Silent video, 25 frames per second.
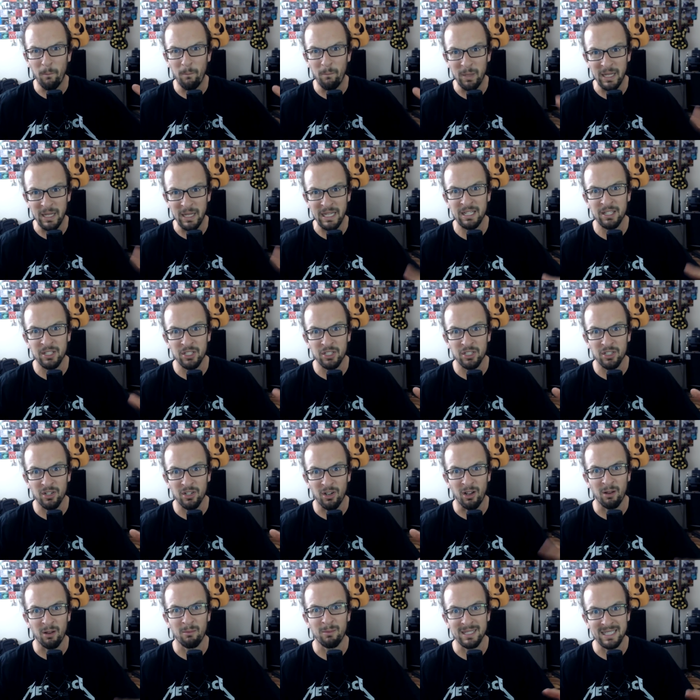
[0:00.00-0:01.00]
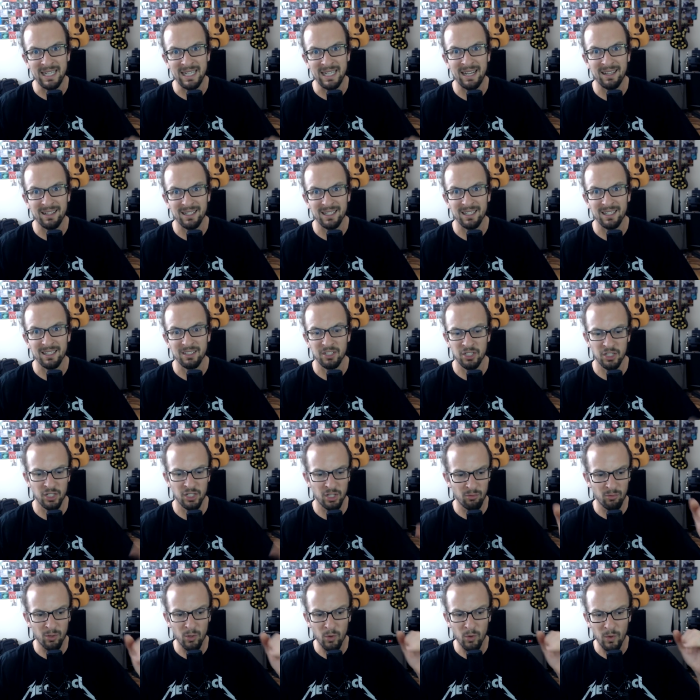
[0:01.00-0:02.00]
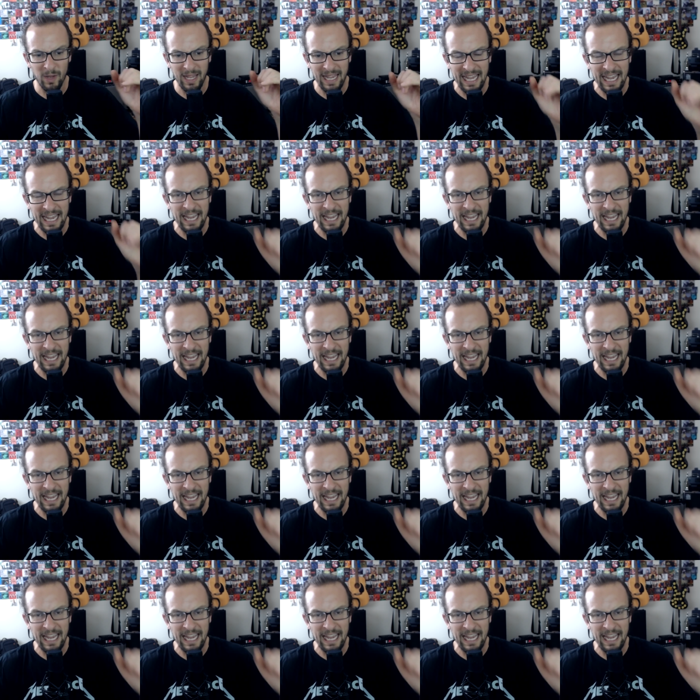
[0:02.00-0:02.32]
binge on Metallica. Just throw